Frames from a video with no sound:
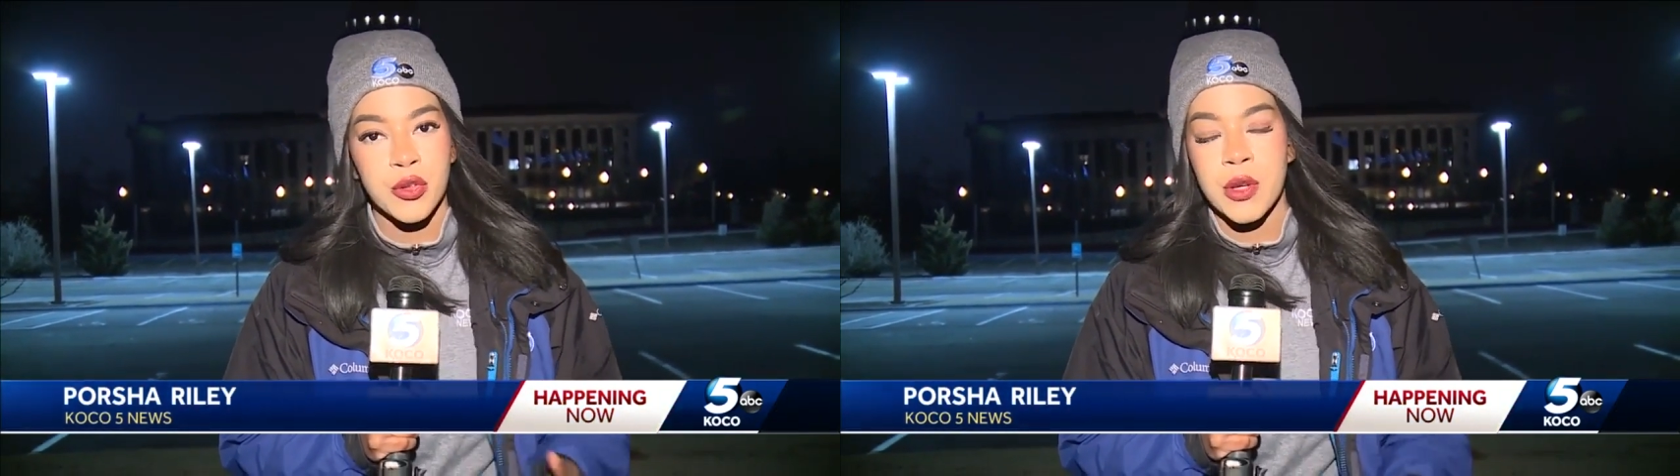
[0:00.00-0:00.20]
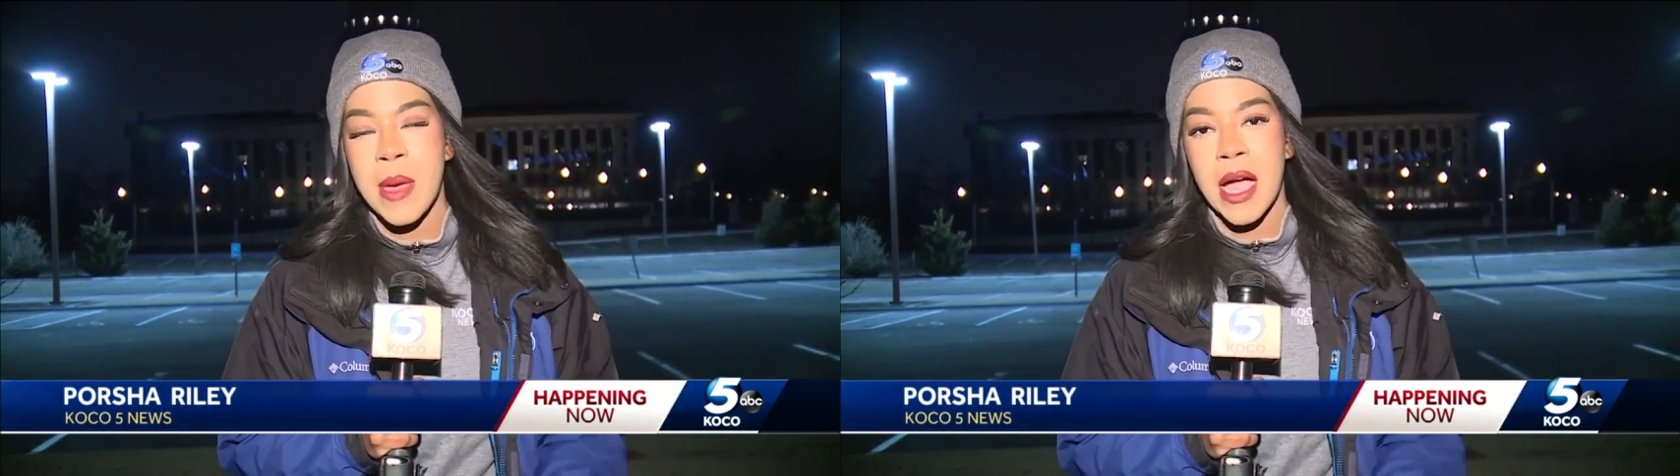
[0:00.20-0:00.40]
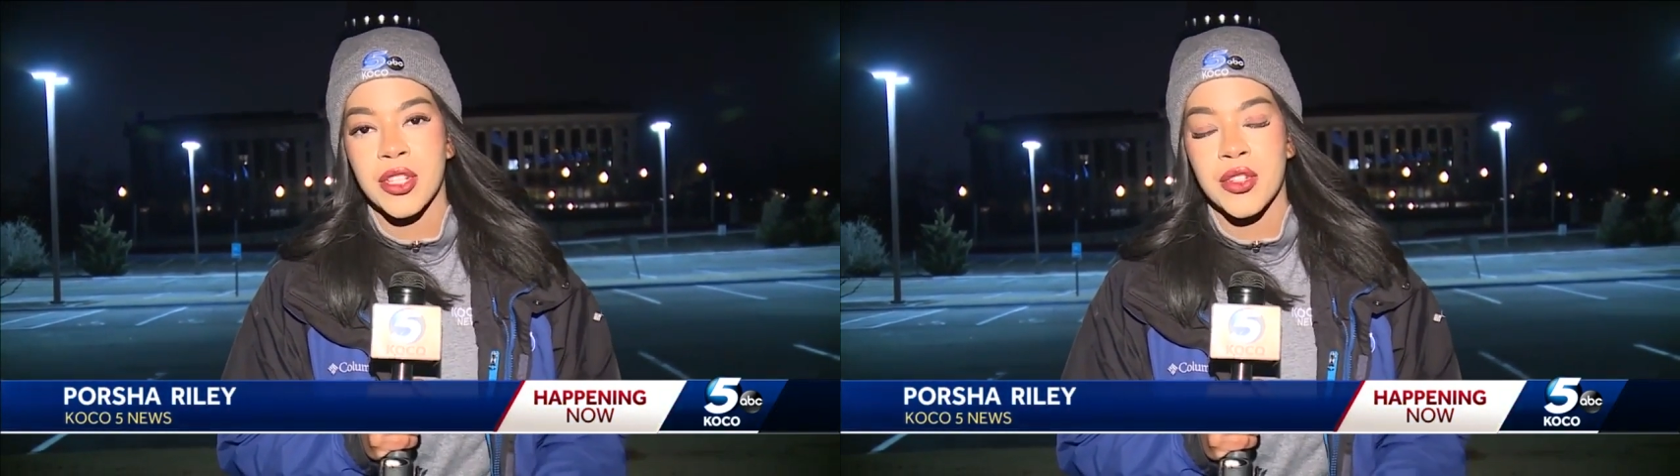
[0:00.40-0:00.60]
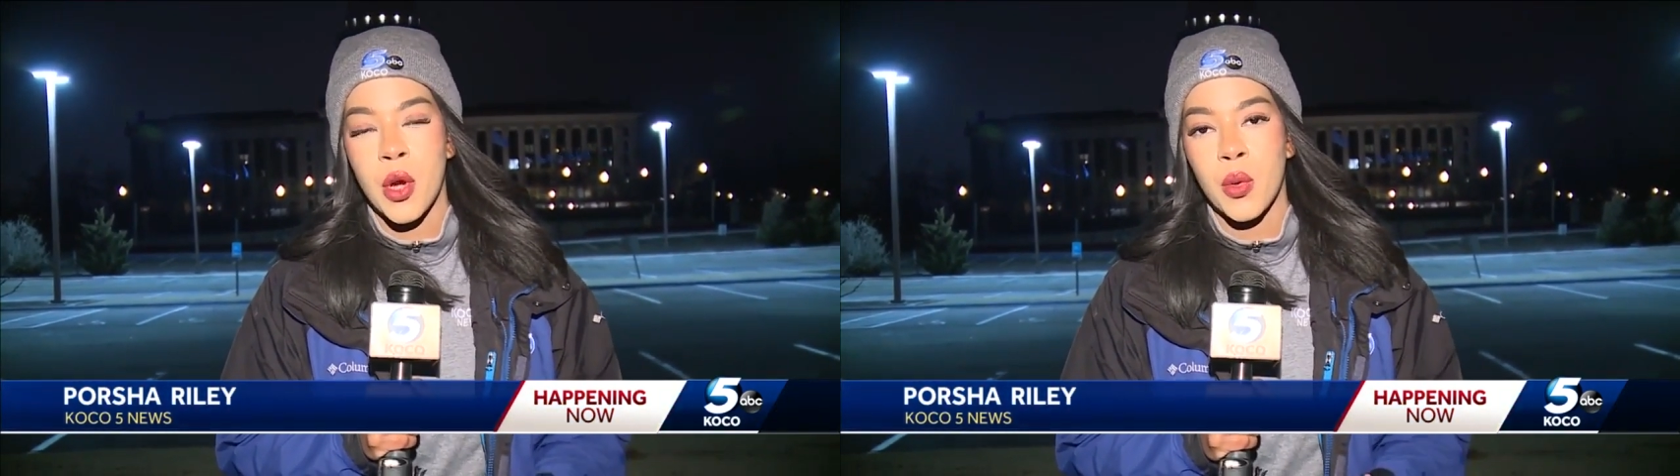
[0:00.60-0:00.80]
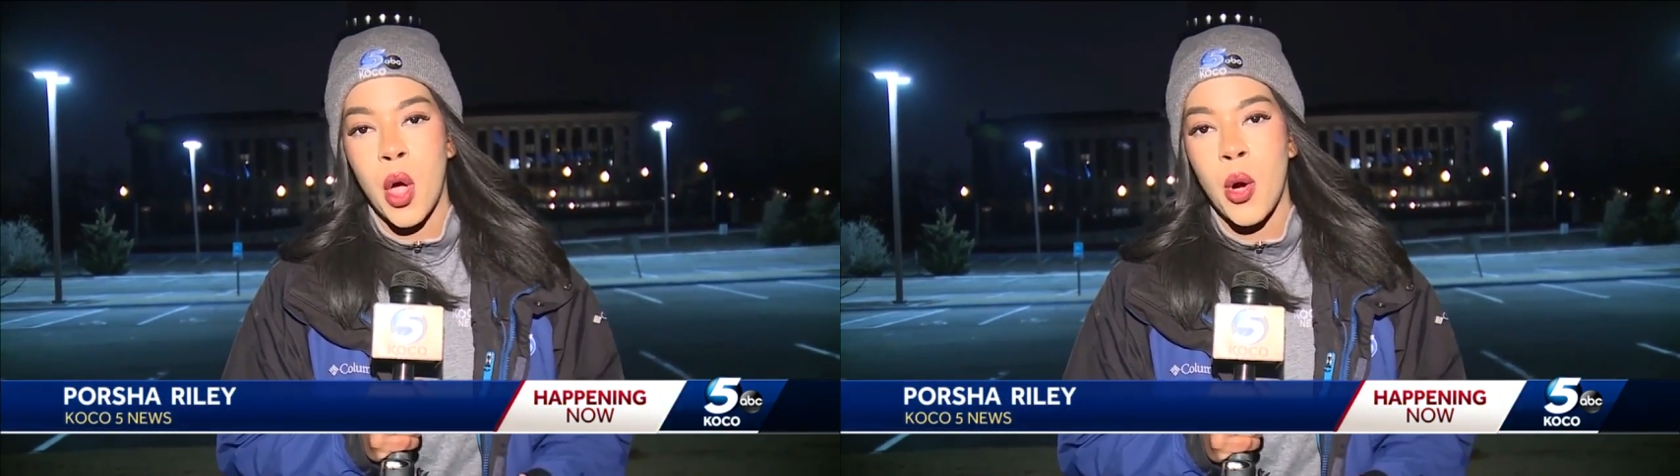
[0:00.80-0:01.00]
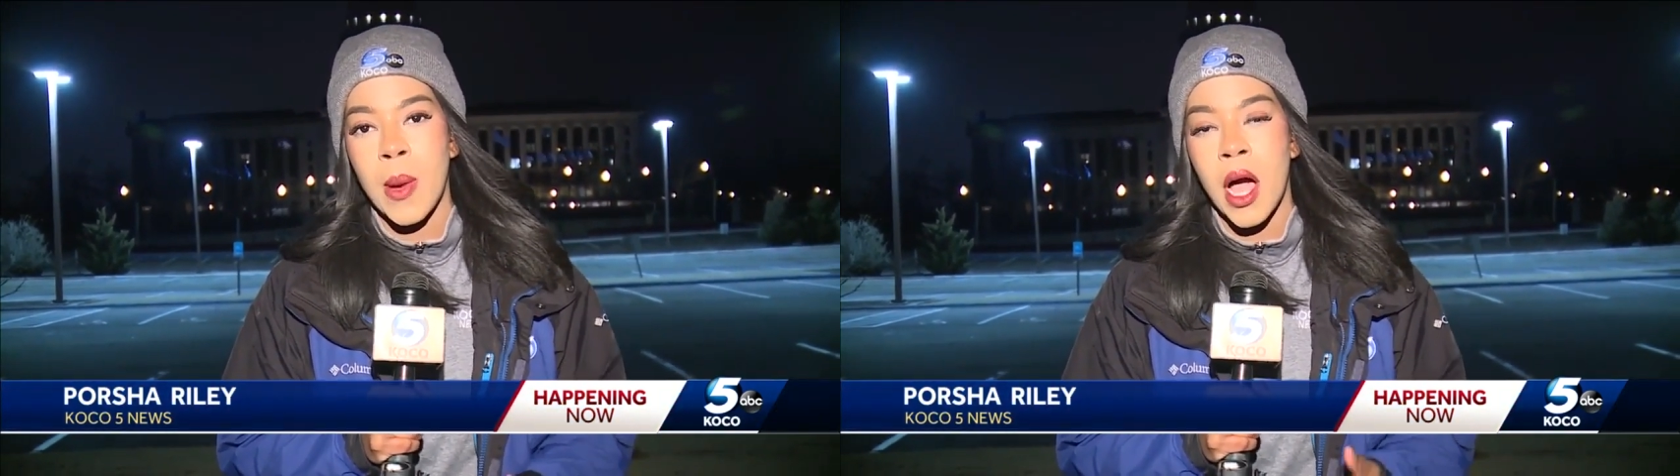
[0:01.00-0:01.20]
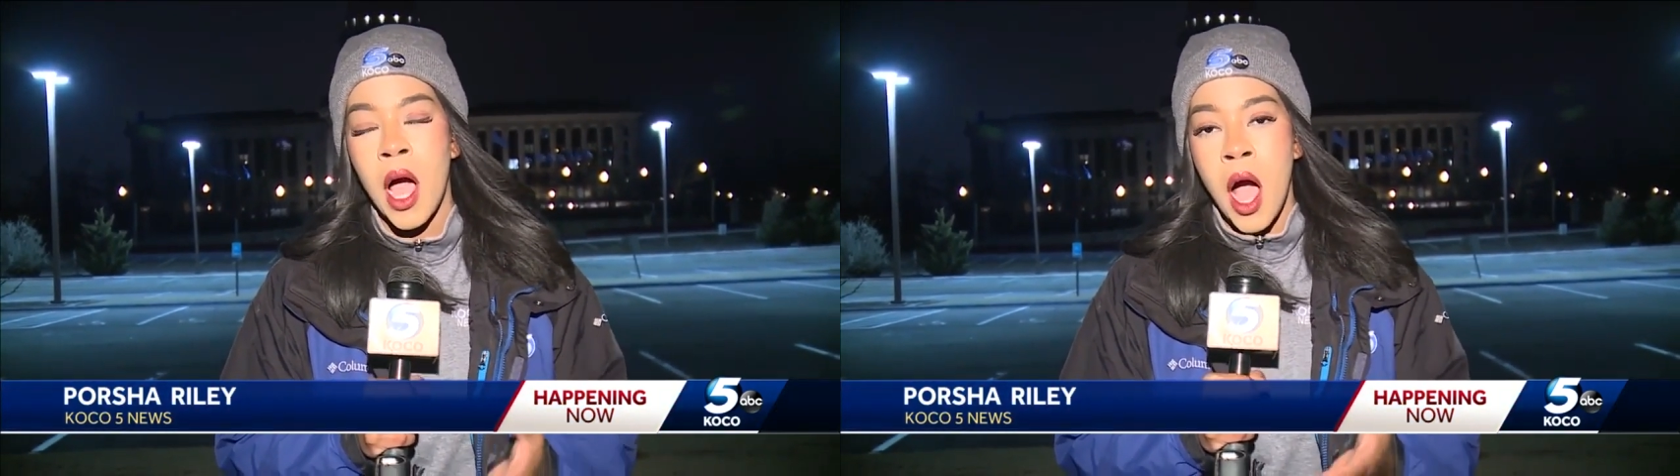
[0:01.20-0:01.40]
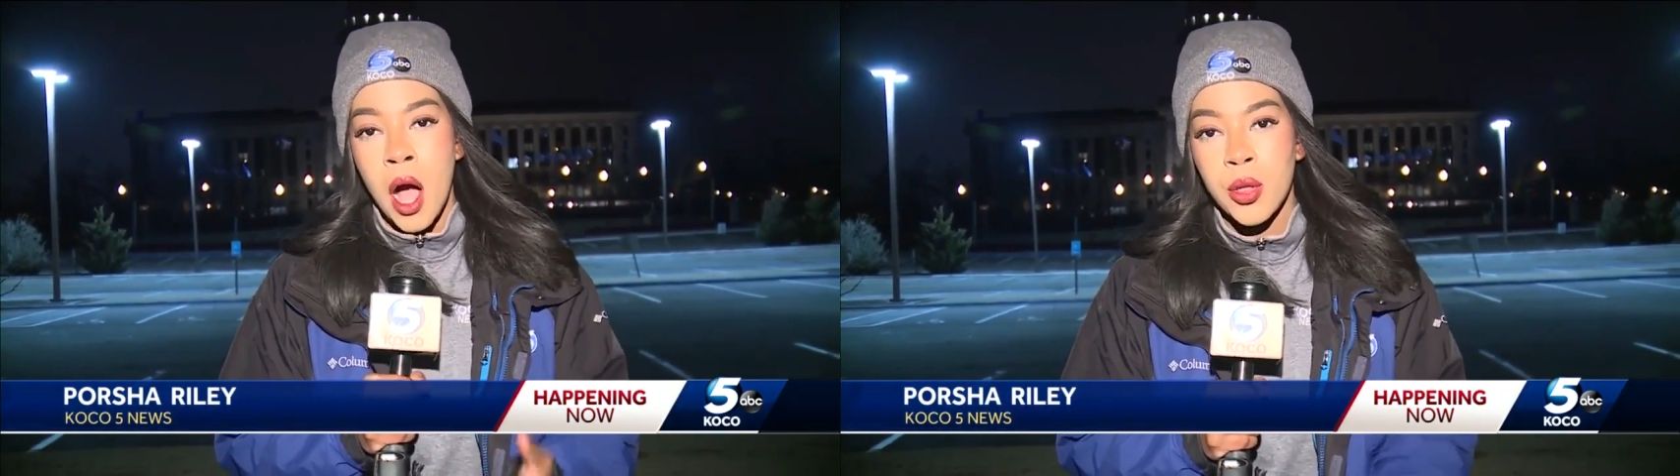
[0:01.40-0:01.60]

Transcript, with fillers: for Dream Action Oklahoma,